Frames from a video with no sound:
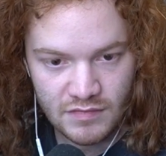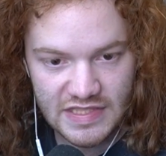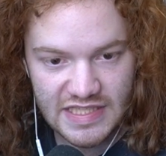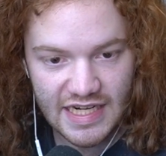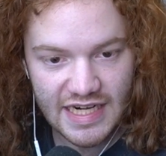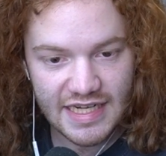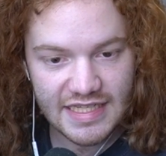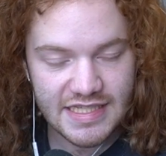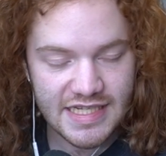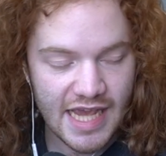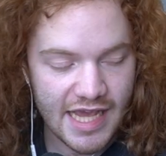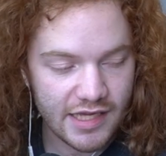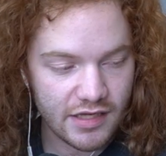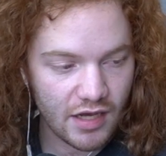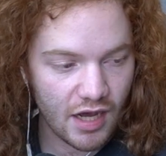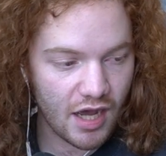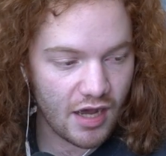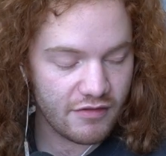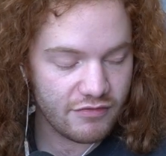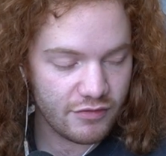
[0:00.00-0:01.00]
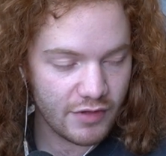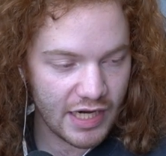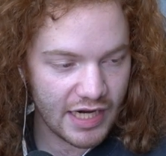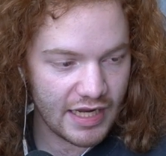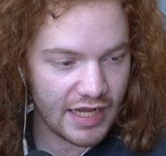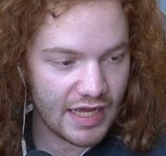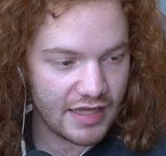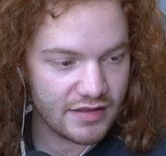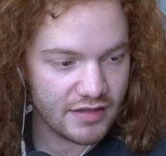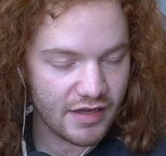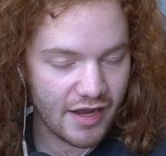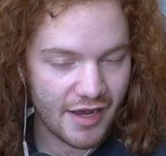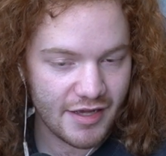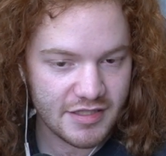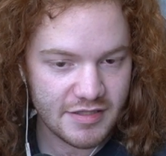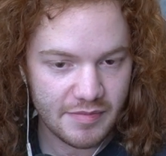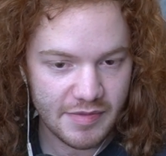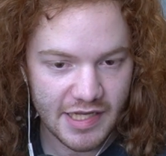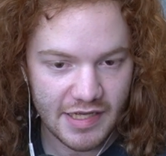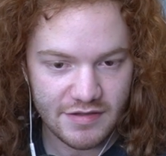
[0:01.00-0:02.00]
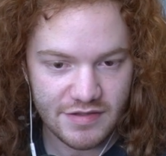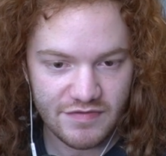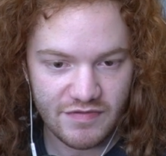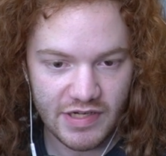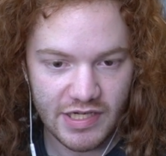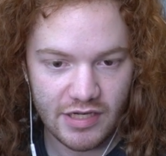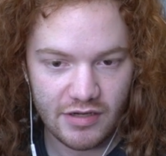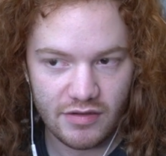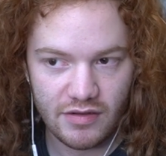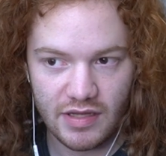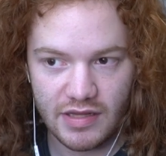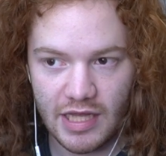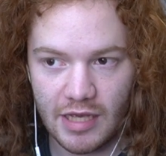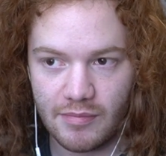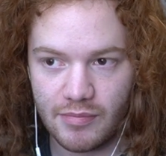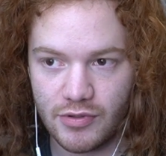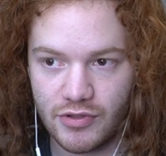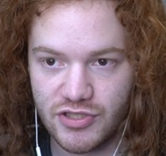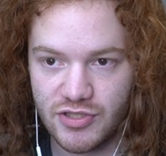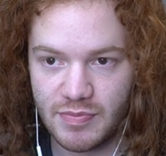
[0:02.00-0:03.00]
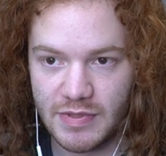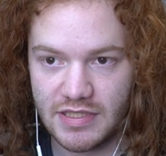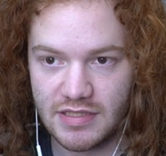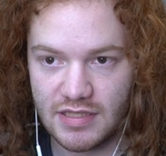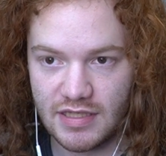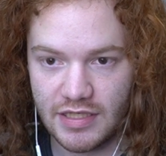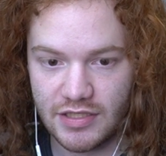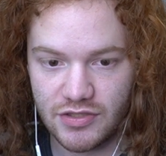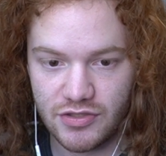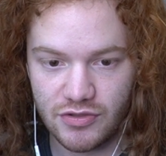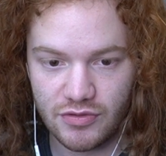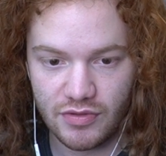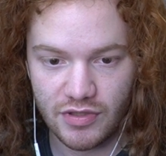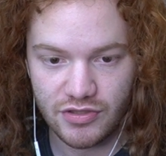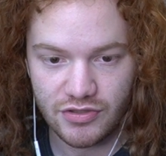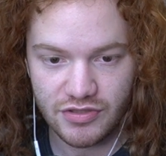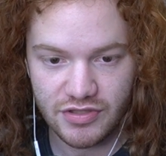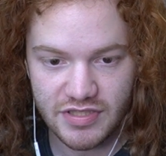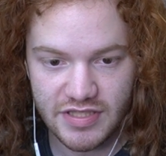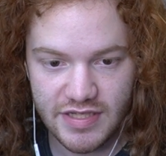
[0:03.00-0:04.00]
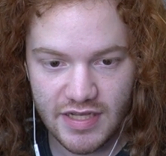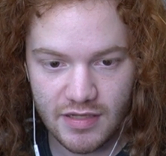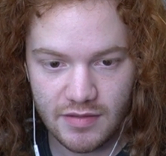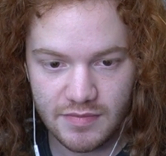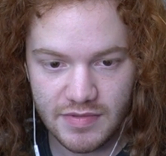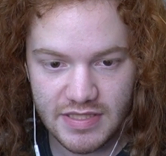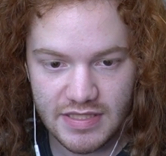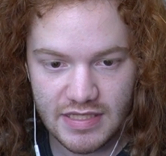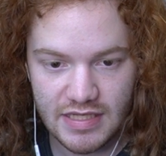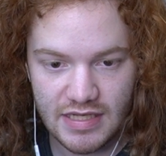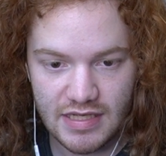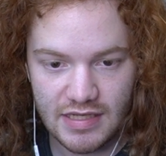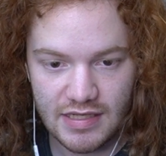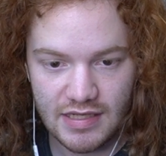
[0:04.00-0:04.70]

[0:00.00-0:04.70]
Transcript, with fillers: Did I take off when I had the Gossip Accounts video and that pushed me to like two hundred subs?